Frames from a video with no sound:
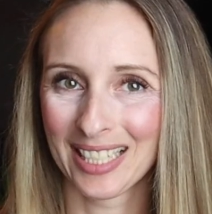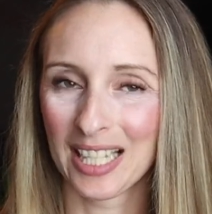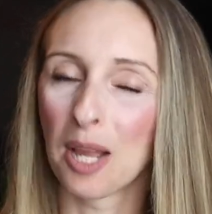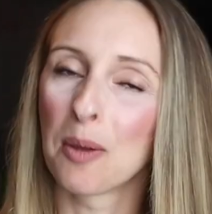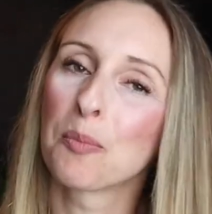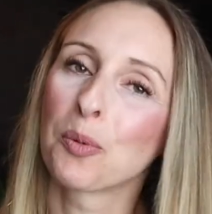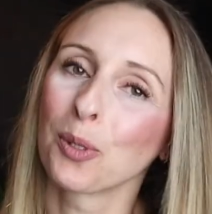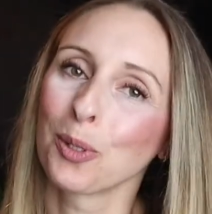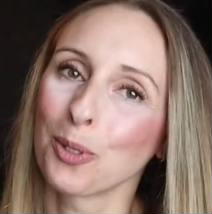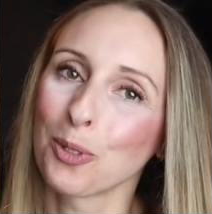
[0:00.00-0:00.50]

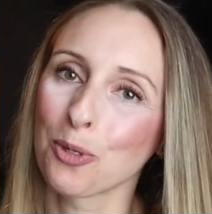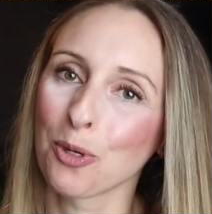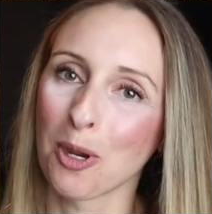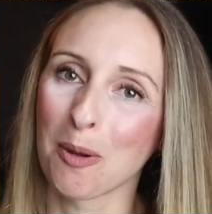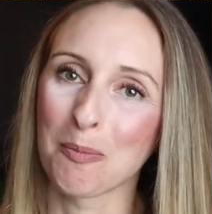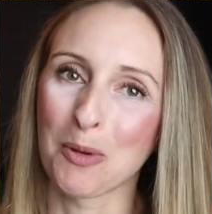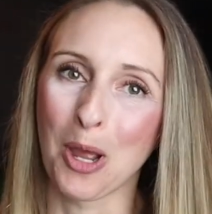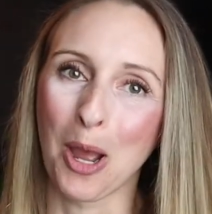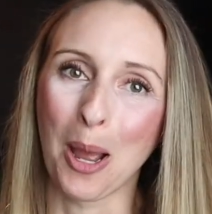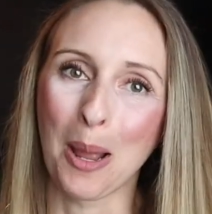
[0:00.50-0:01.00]
I'm pretty sure
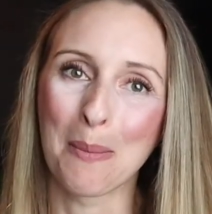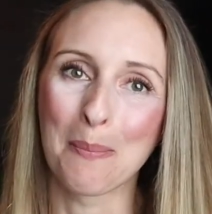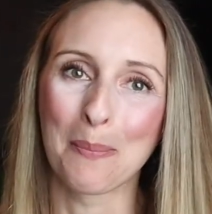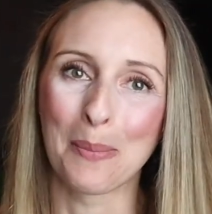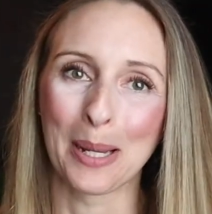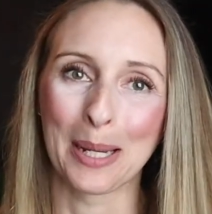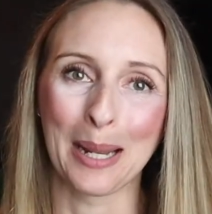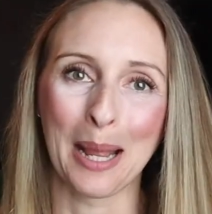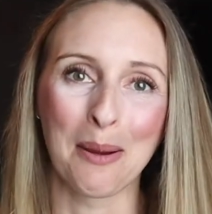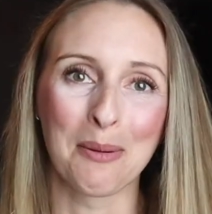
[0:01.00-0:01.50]
I'm not,
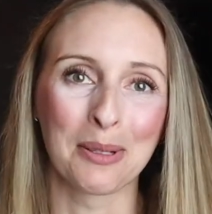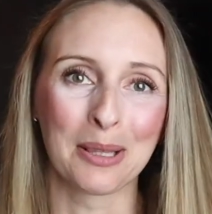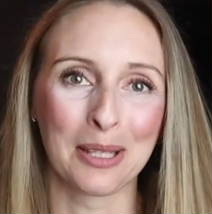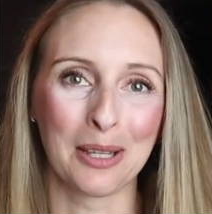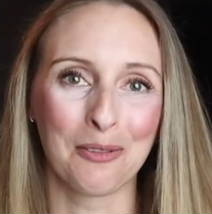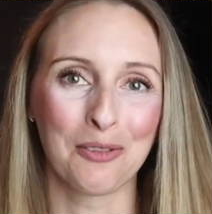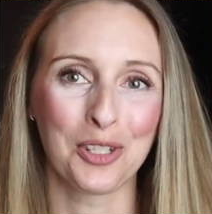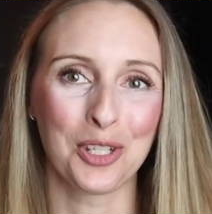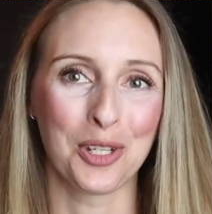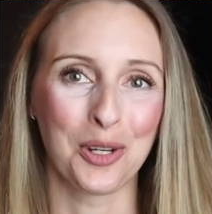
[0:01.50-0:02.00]
but I would
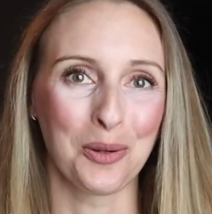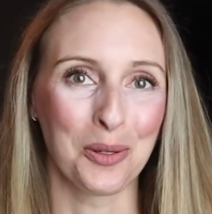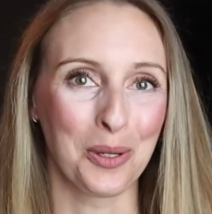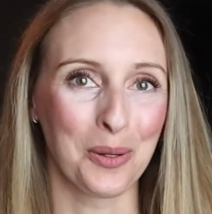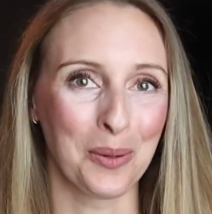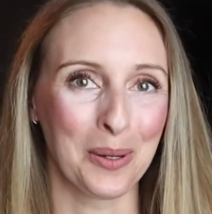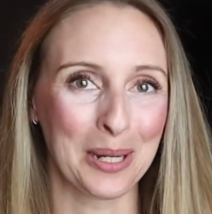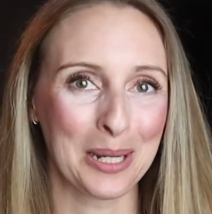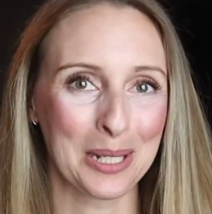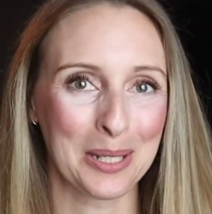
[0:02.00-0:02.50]
love to know
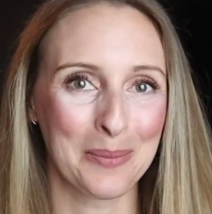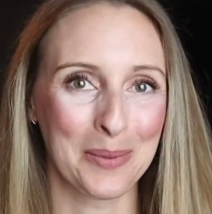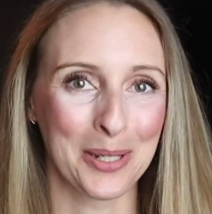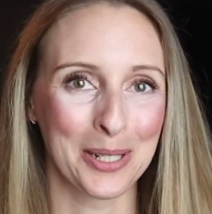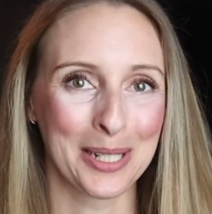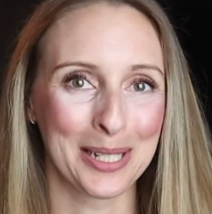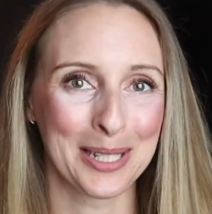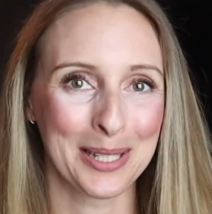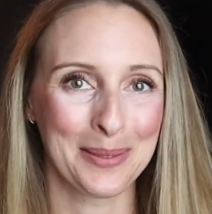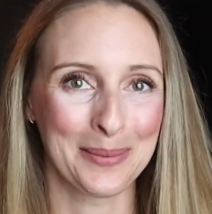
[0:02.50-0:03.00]
your
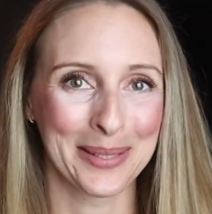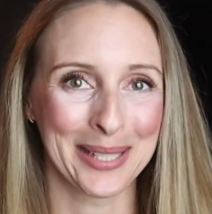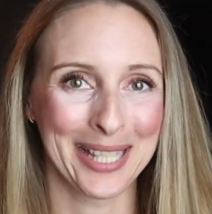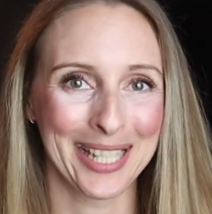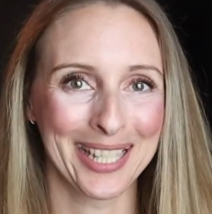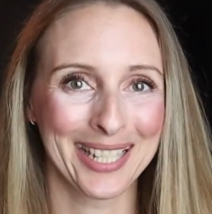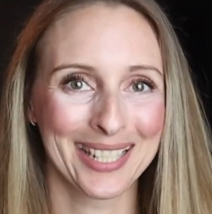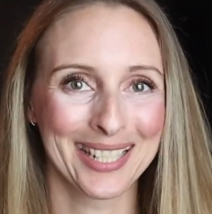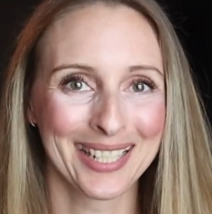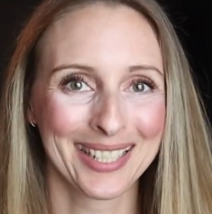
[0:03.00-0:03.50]
experience with
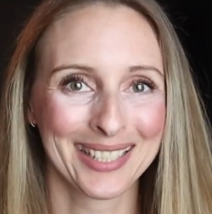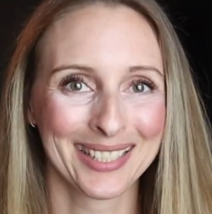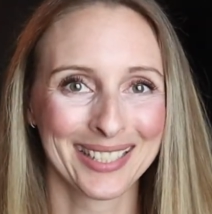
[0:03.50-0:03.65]
it.